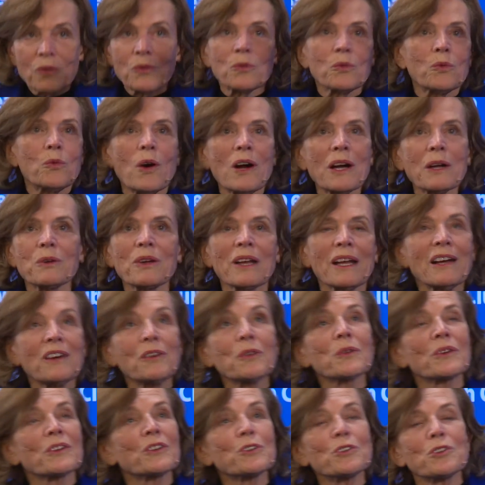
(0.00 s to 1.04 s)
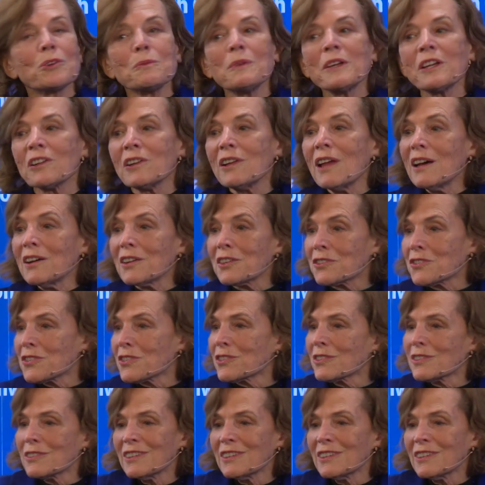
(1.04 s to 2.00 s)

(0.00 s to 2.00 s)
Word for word: why, how could there be clouds?